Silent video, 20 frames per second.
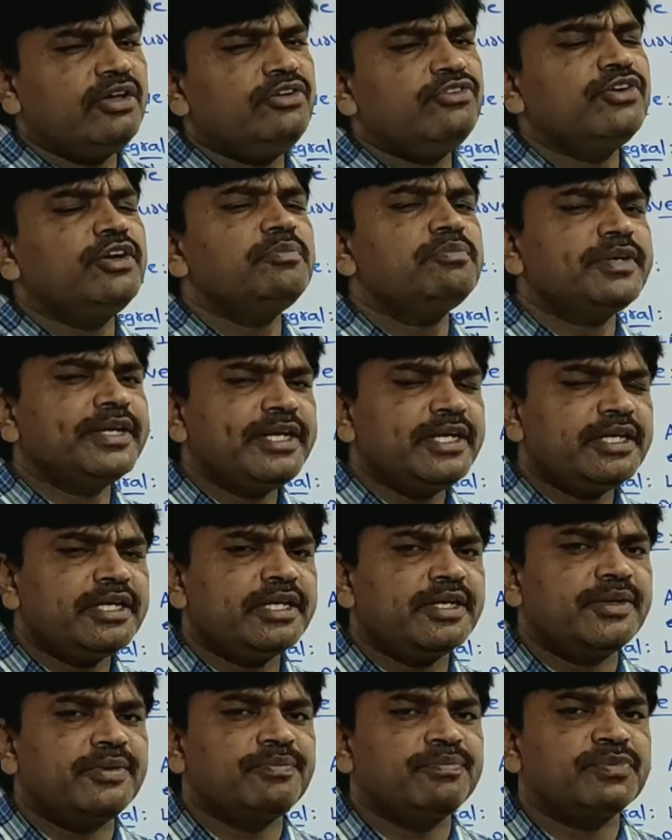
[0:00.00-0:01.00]
If I'm
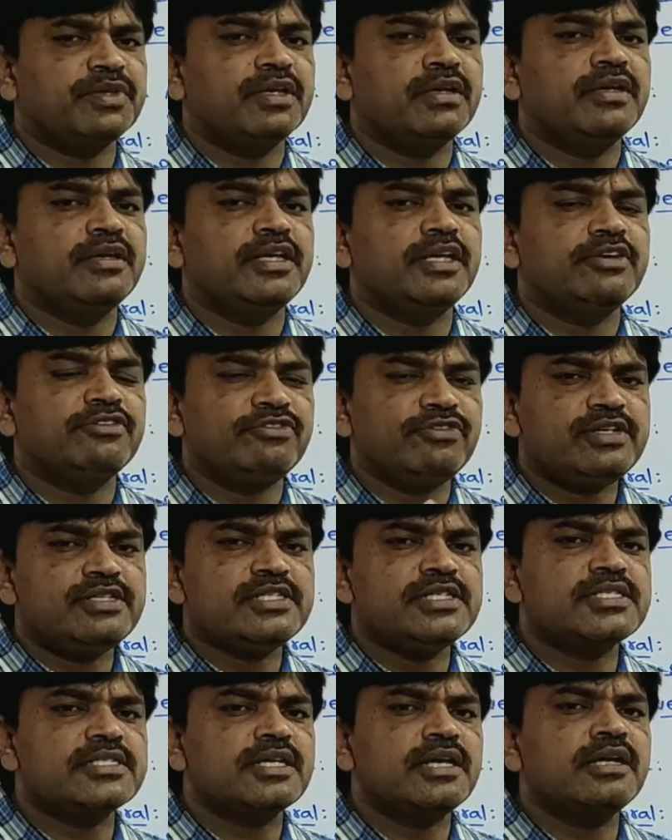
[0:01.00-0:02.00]
taking f is
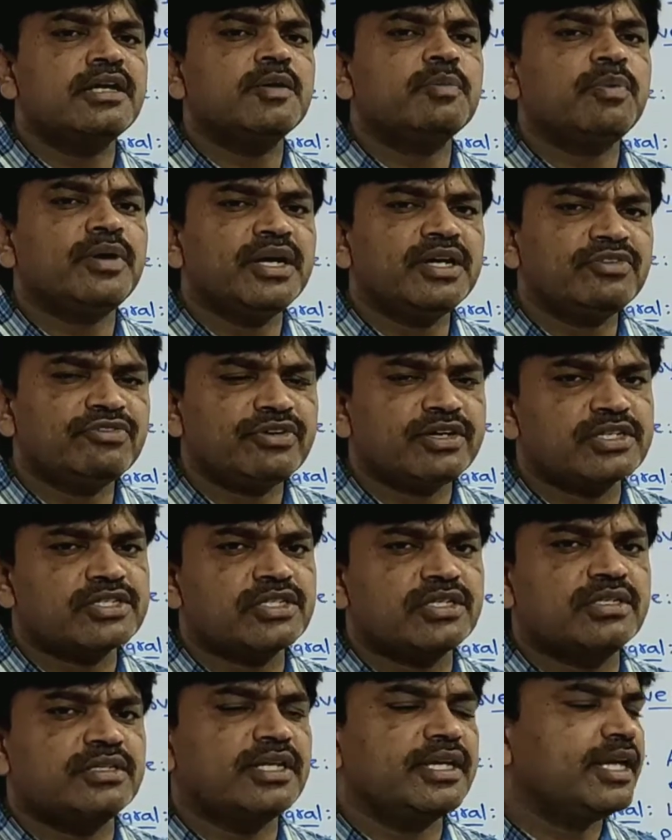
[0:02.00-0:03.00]
a scalar point function,